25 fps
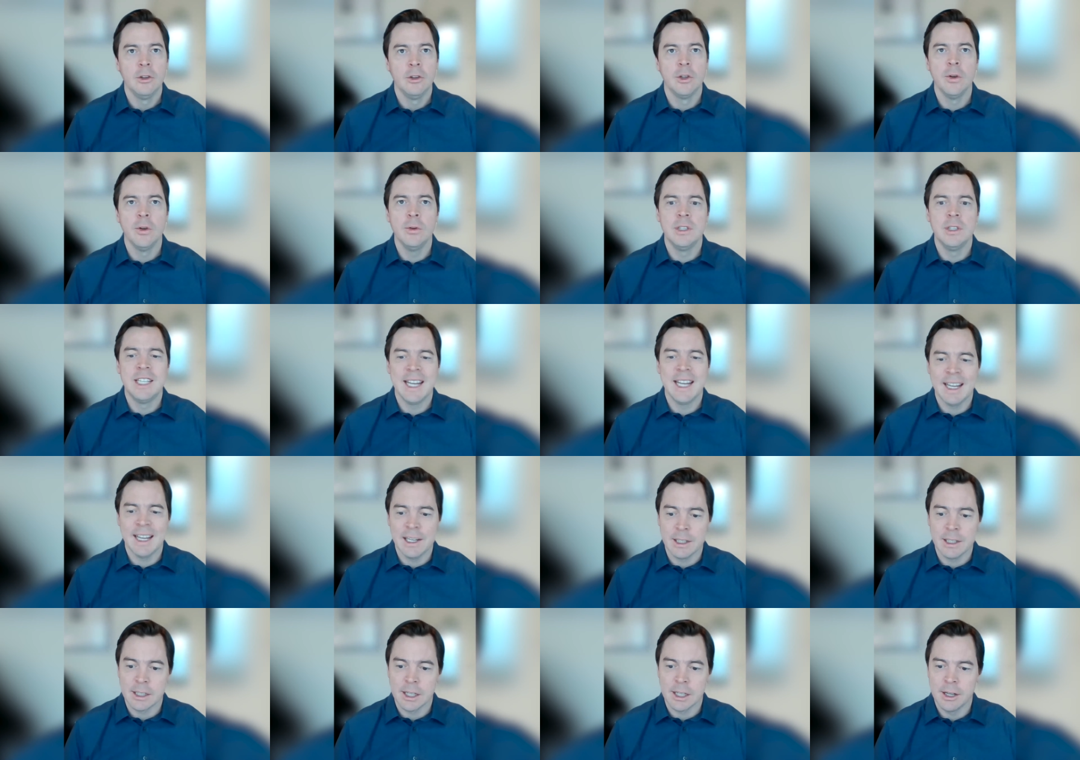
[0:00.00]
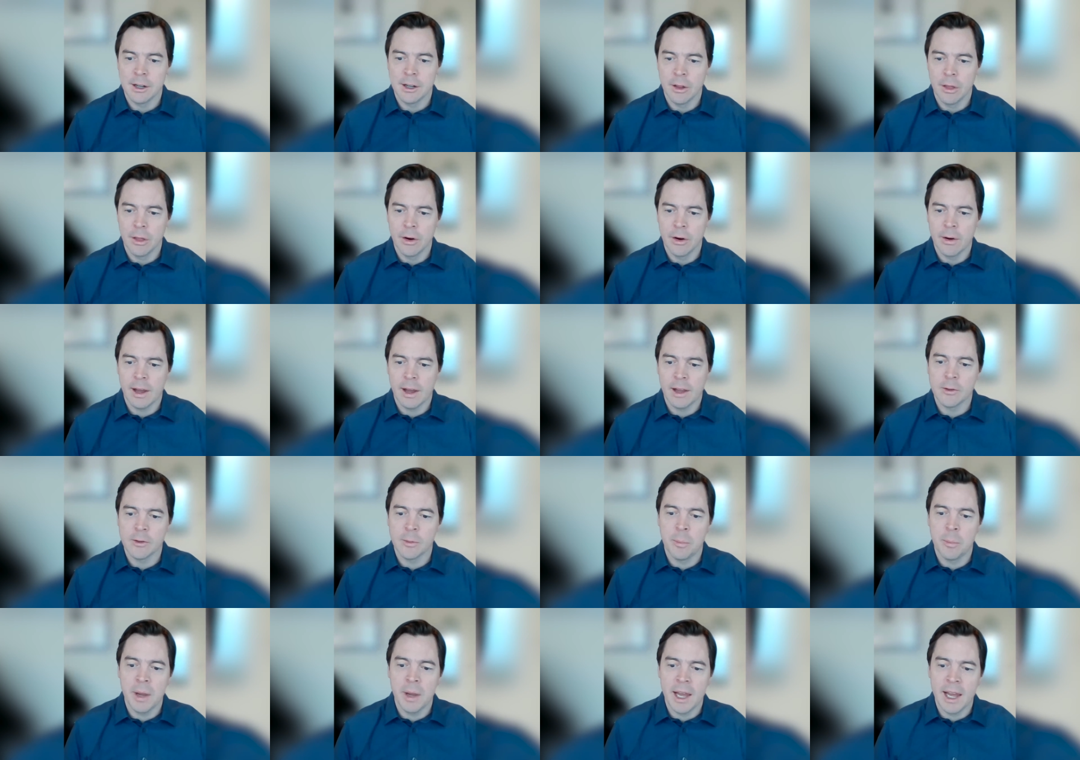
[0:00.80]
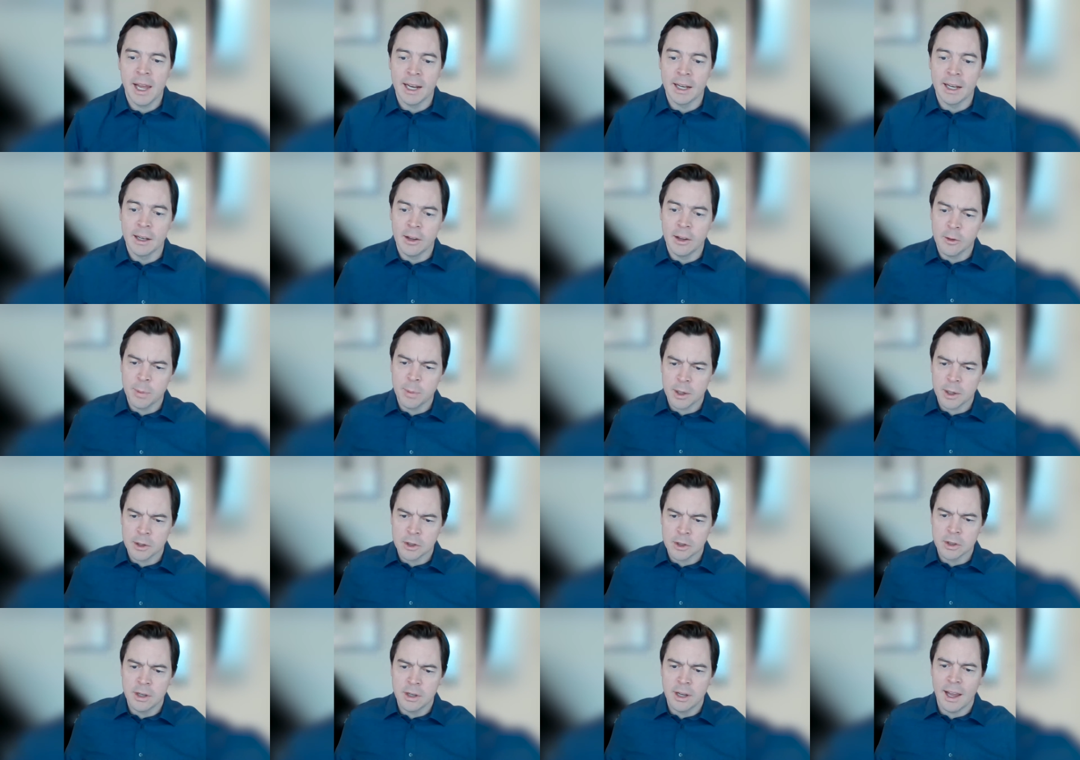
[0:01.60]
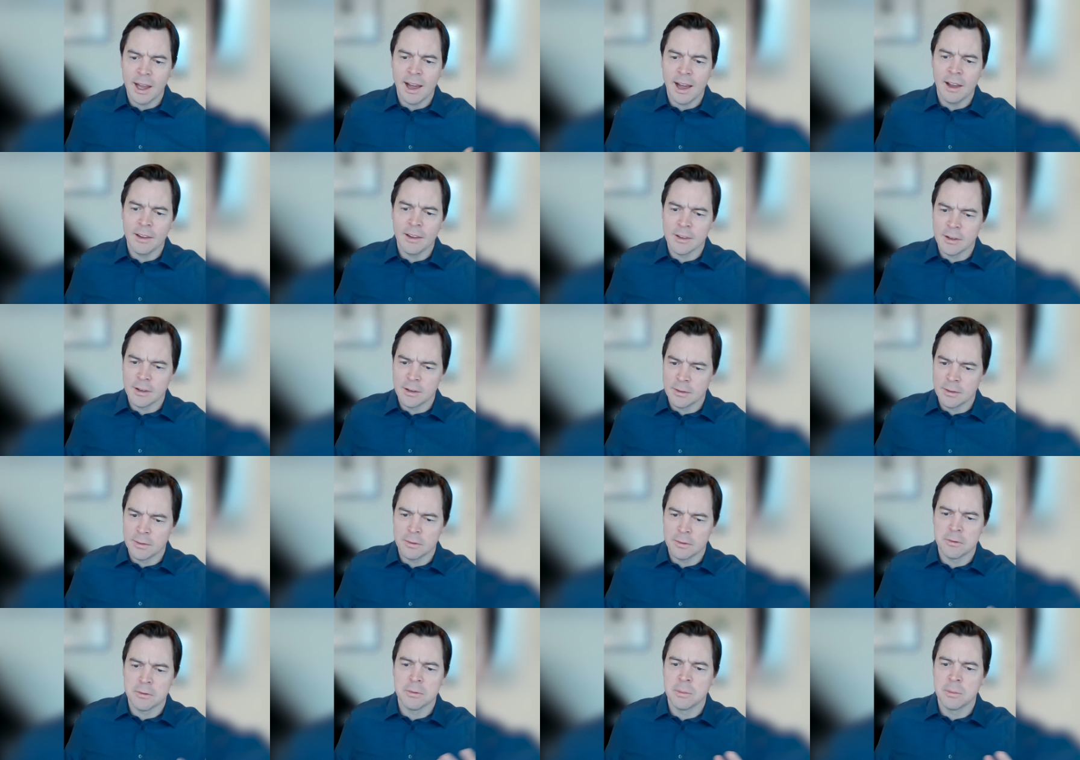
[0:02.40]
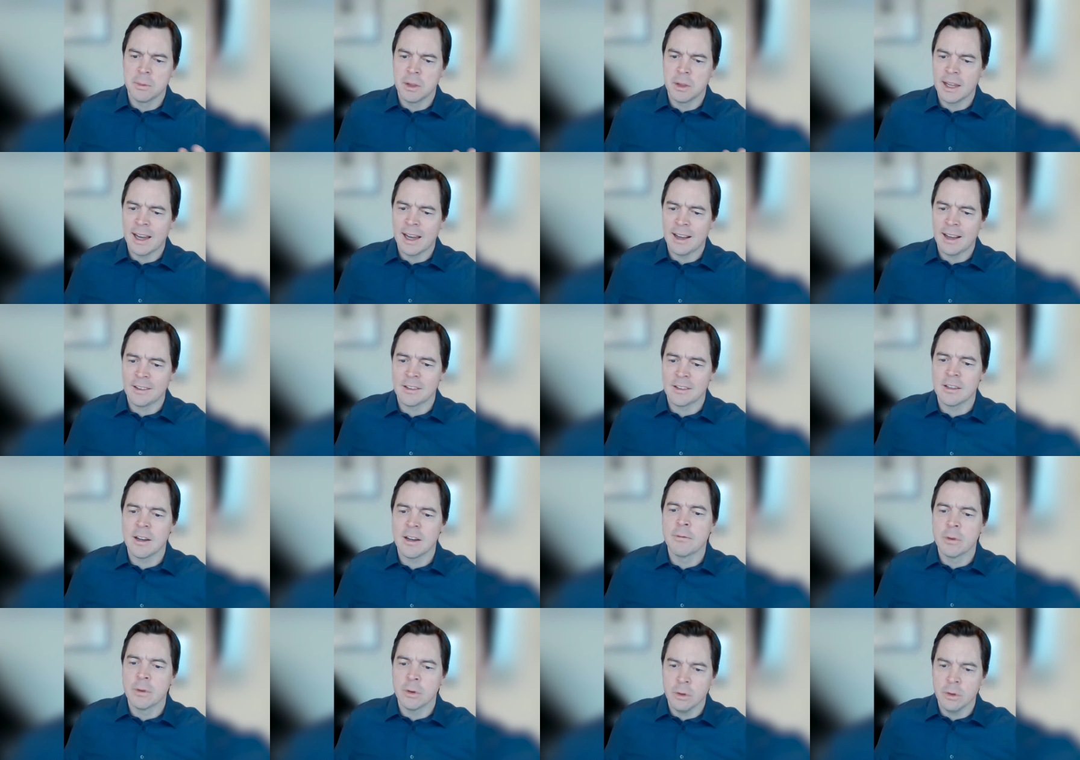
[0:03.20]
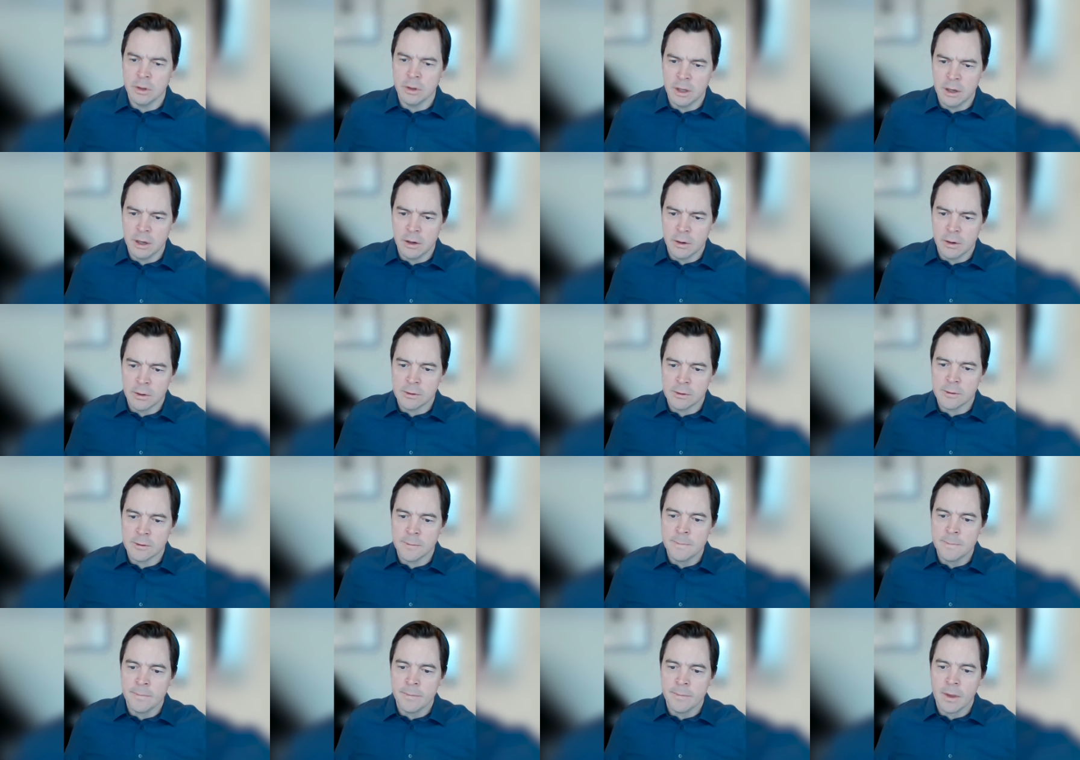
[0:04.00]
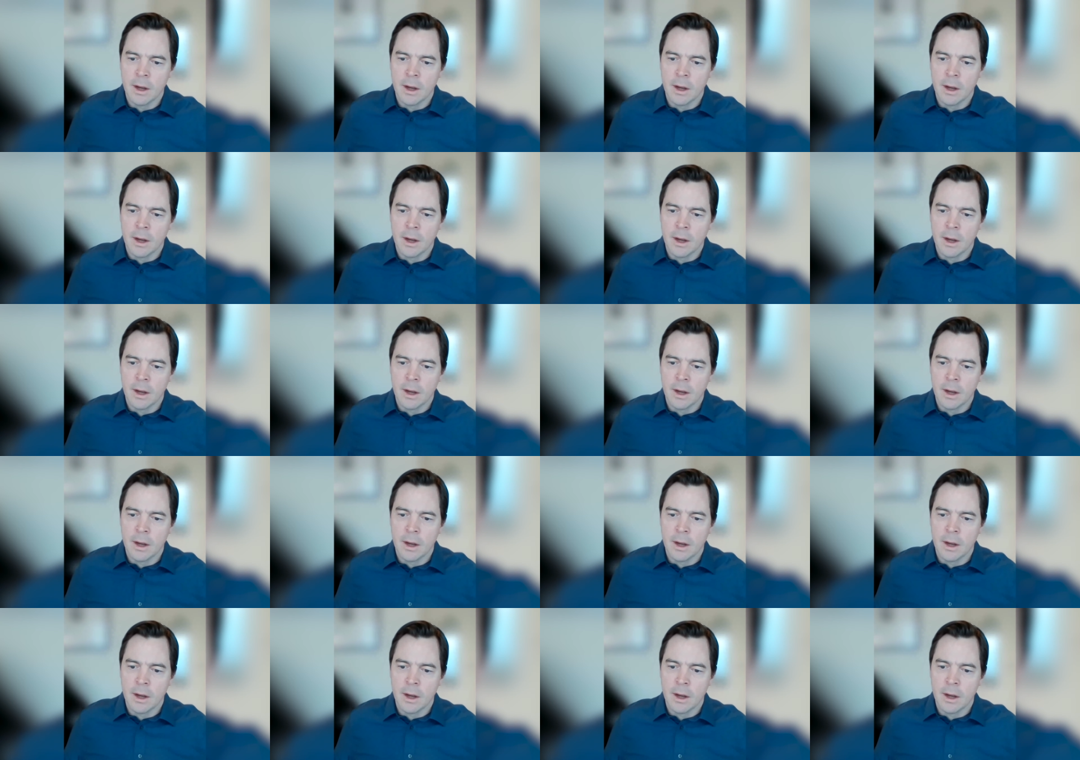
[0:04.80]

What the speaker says: To date, there has been, especially as of the last several years,